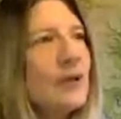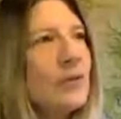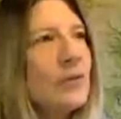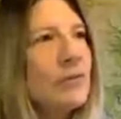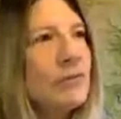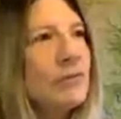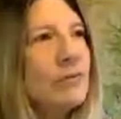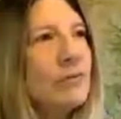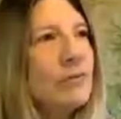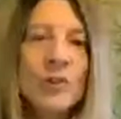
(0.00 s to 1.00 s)
is
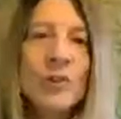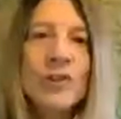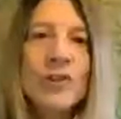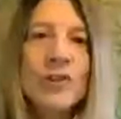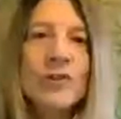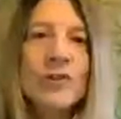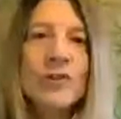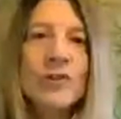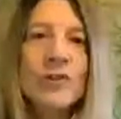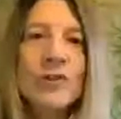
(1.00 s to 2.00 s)
really important
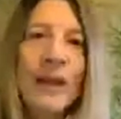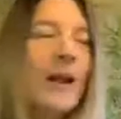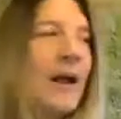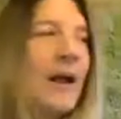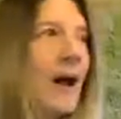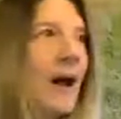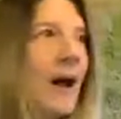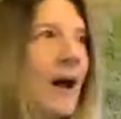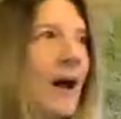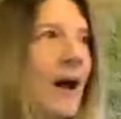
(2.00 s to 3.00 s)
to me,
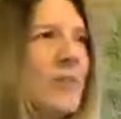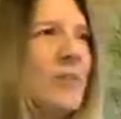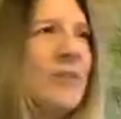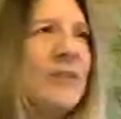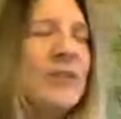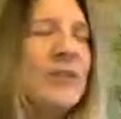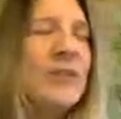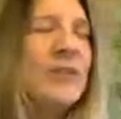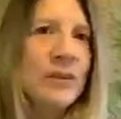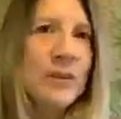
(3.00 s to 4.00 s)
because we live in
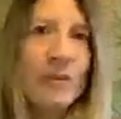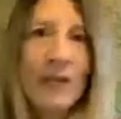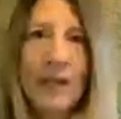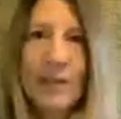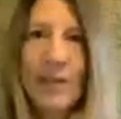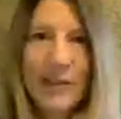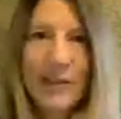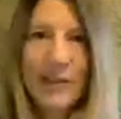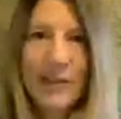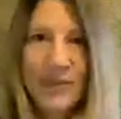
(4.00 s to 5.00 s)
such a unique part
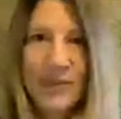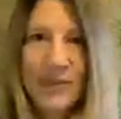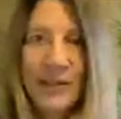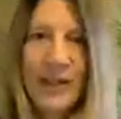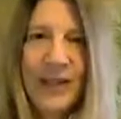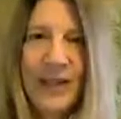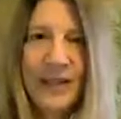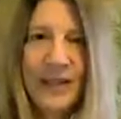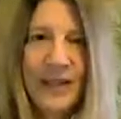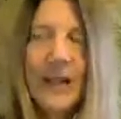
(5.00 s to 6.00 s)
of the UK
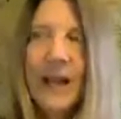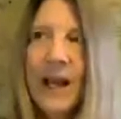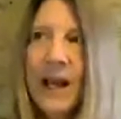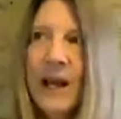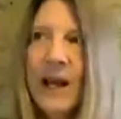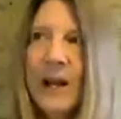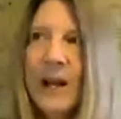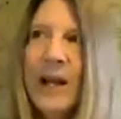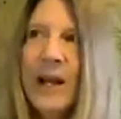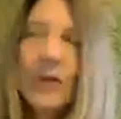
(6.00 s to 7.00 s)
here.
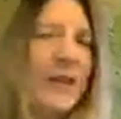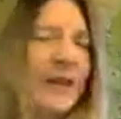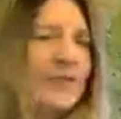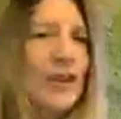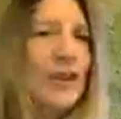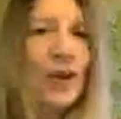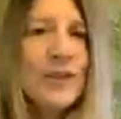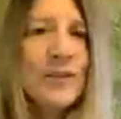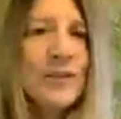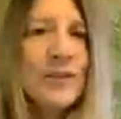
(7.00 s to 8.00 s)
And it dominates a
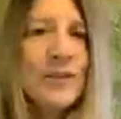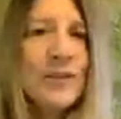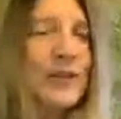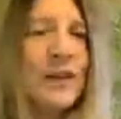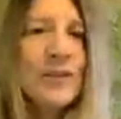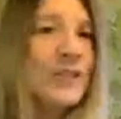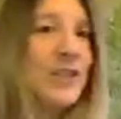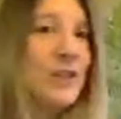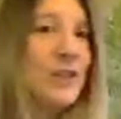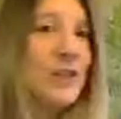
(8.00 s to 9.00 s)
lot of
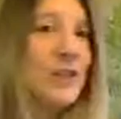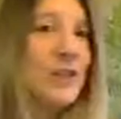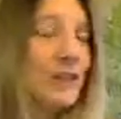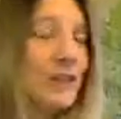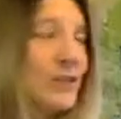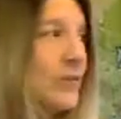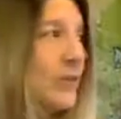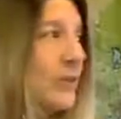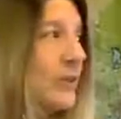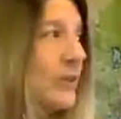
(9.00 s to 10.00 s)
decisions I make, and a lot
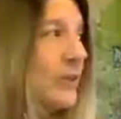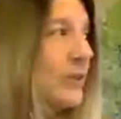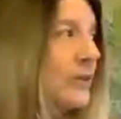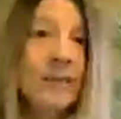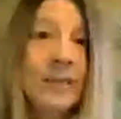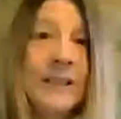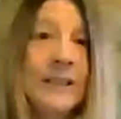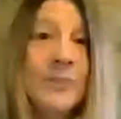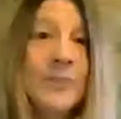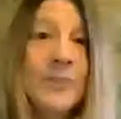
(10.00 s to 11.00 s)
of the lifestyle that I
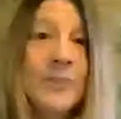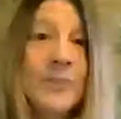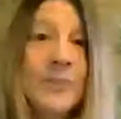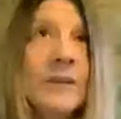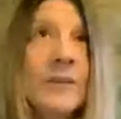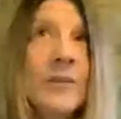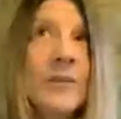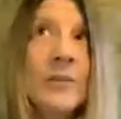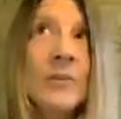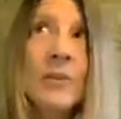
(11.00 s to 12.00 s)
lead is
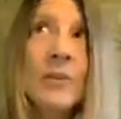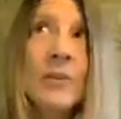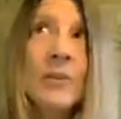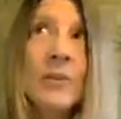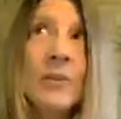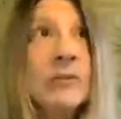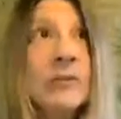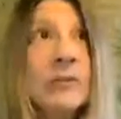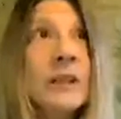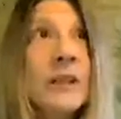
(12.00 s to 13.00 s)
based because I'm so
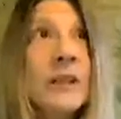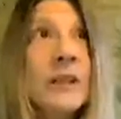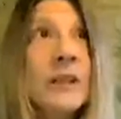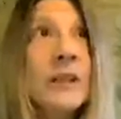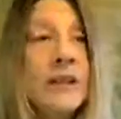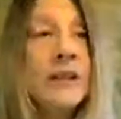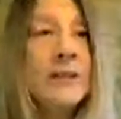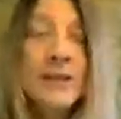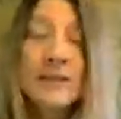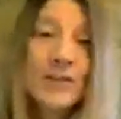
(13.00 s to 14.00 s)
rural and I have
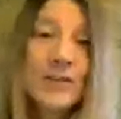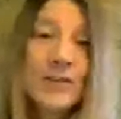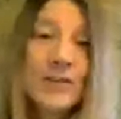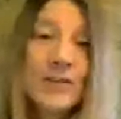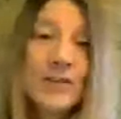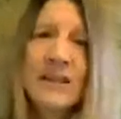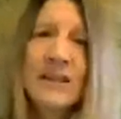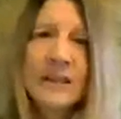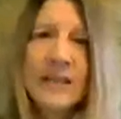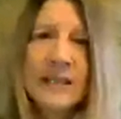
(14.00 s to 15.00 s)
access to this
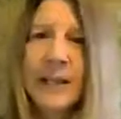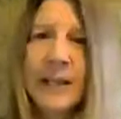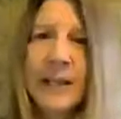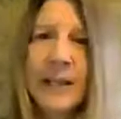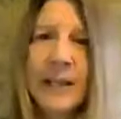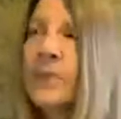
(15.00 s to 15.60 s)
amazing landscape.